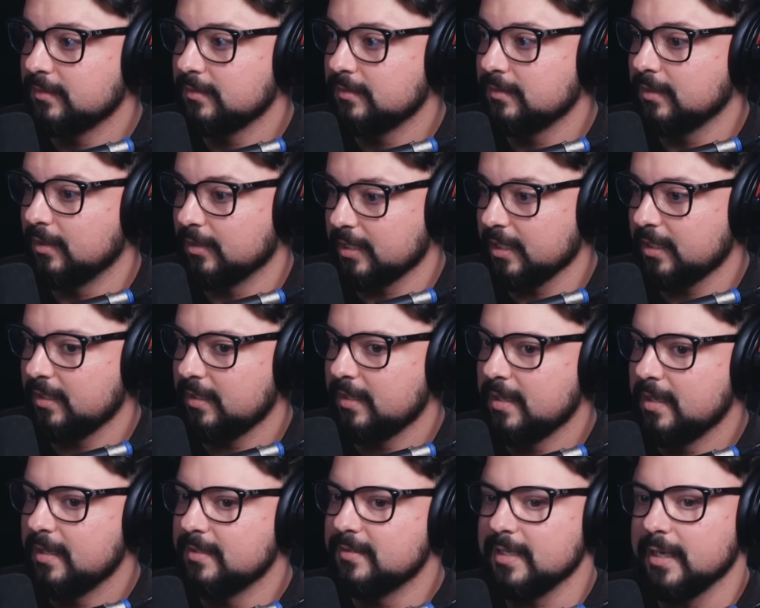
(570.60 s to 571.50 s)
Okay?
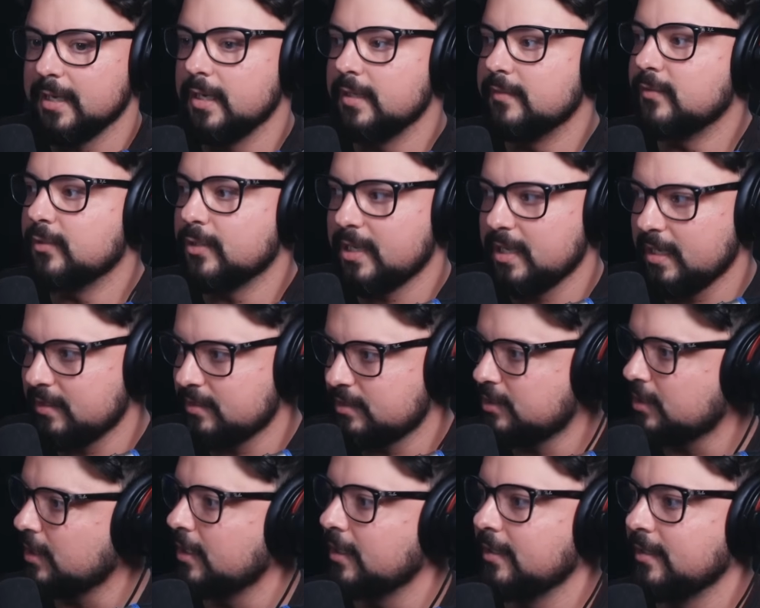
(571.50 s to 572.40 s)
Daredevil can't
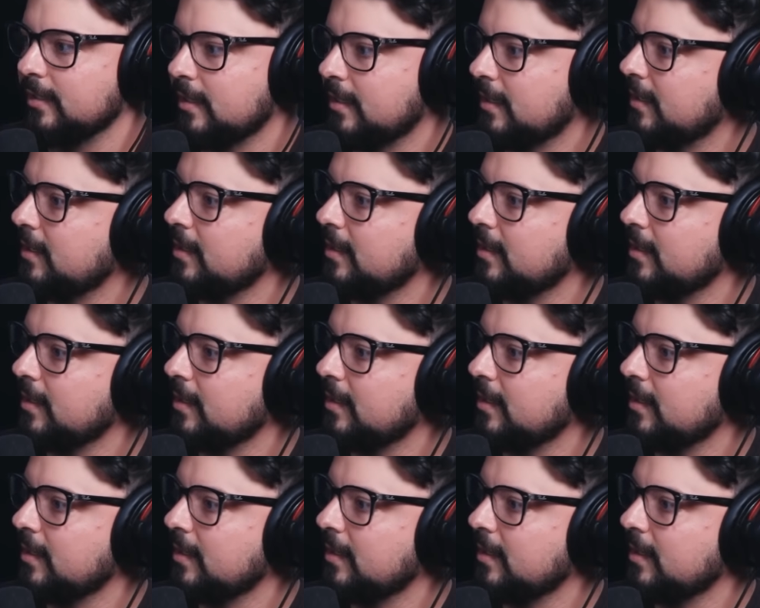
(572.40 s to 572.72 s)
chart.